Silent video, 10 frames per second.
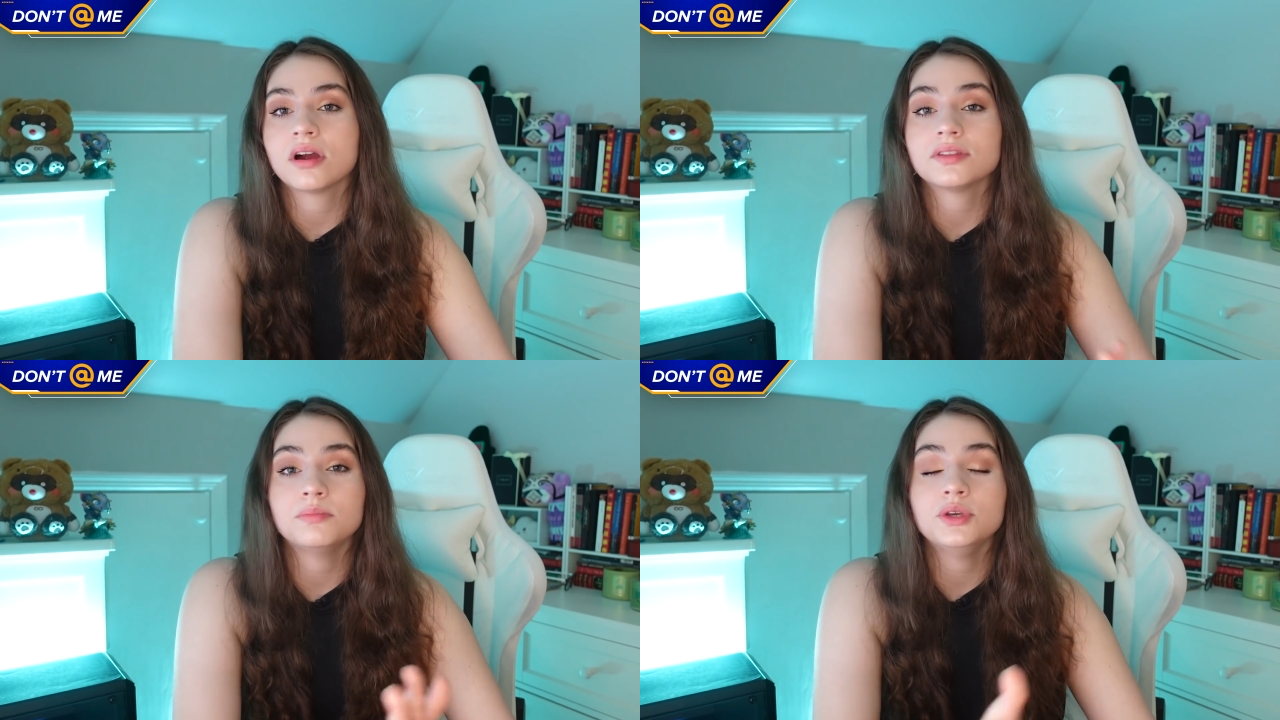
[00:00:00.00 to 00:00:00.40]

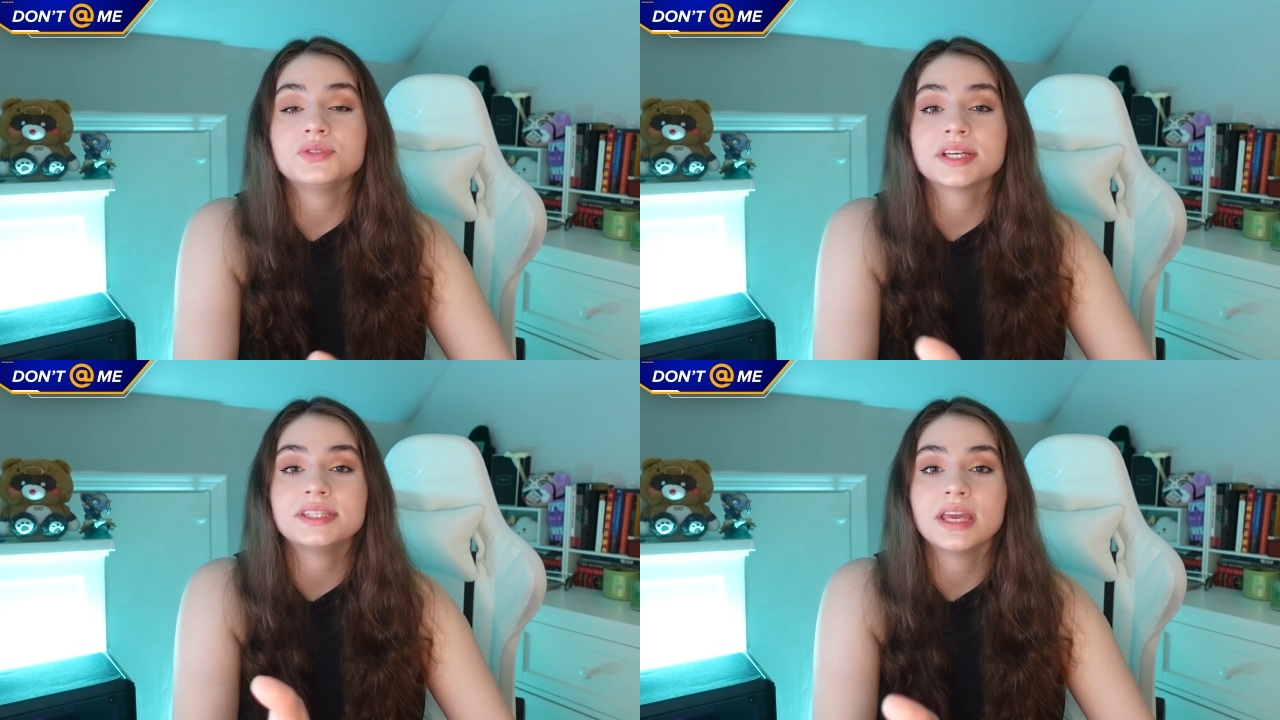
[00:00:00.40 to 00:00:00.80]
are the
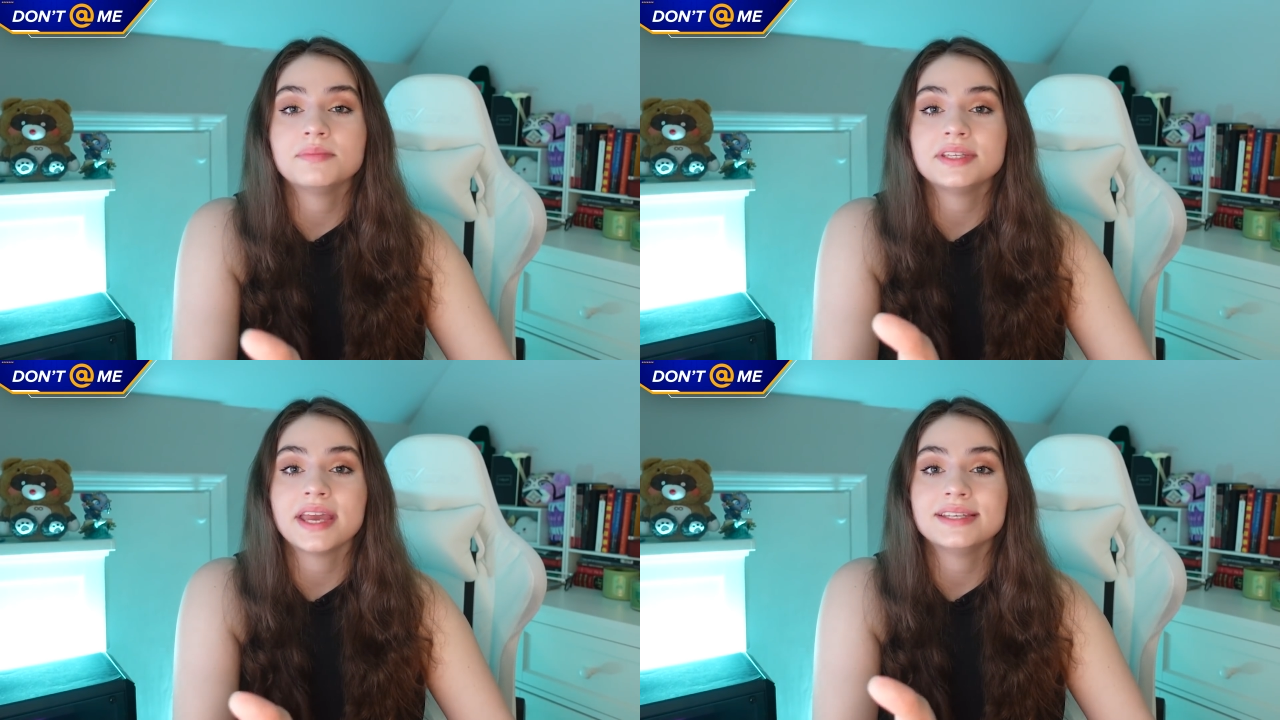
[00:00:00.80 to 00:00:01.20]
music
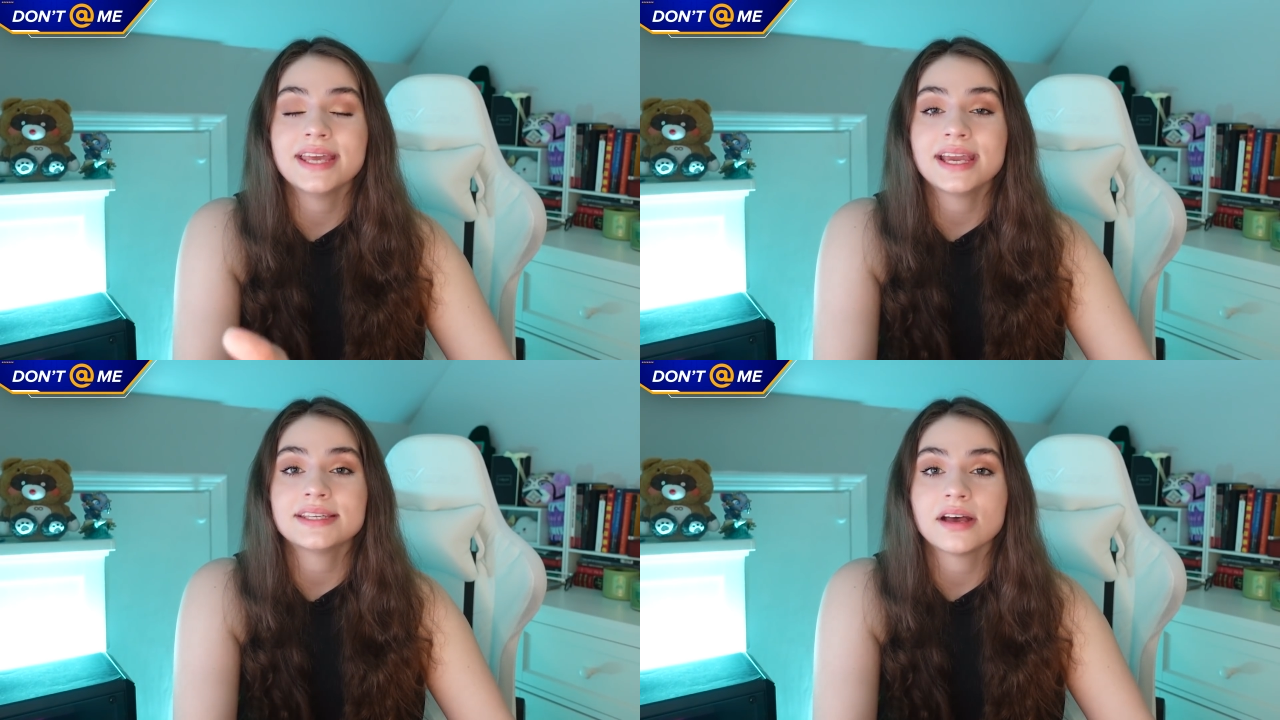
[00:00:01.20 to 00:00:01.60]
DMCA
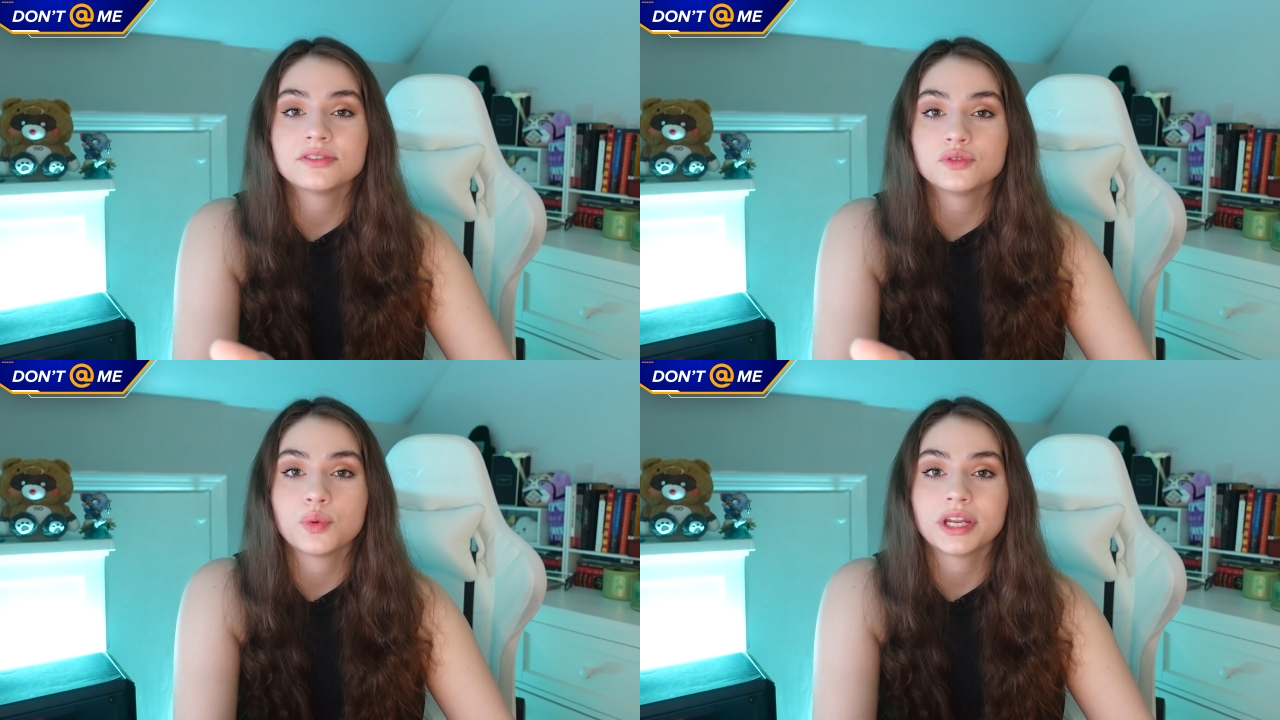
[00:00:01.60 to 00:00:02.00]

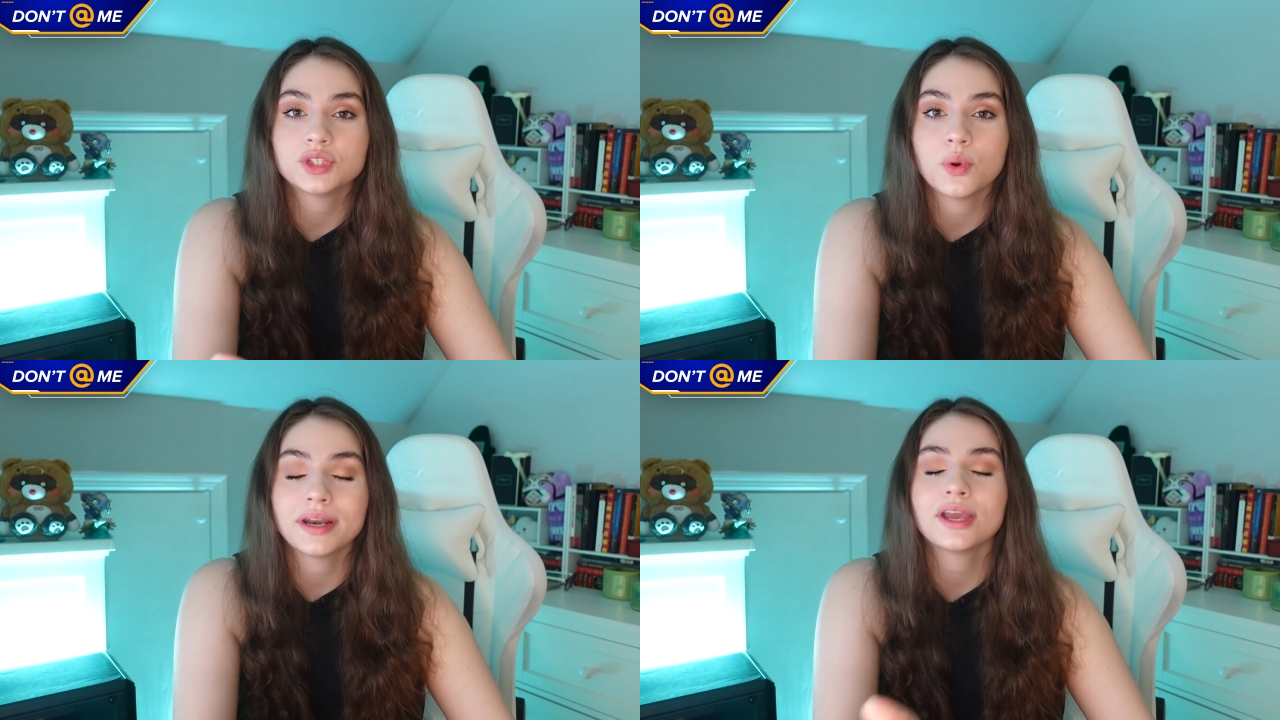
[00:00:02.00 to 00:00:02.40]
takedowns of
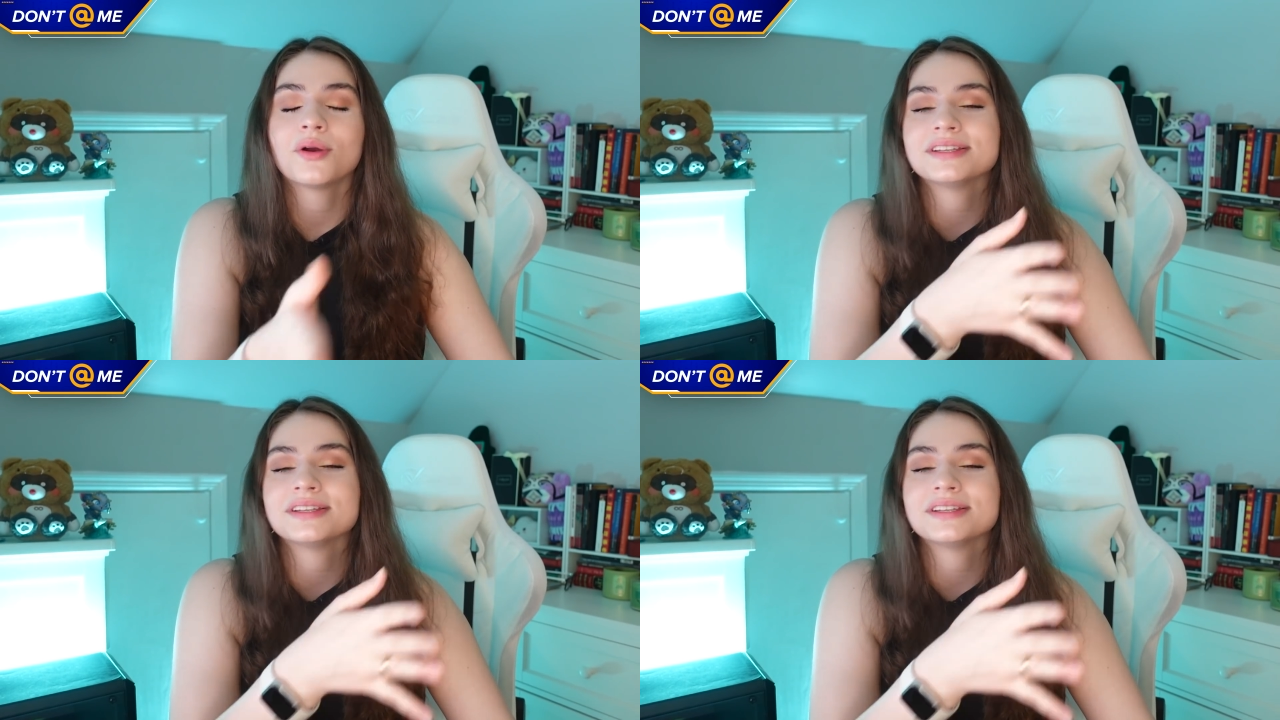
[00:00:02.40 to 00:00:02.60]
2020,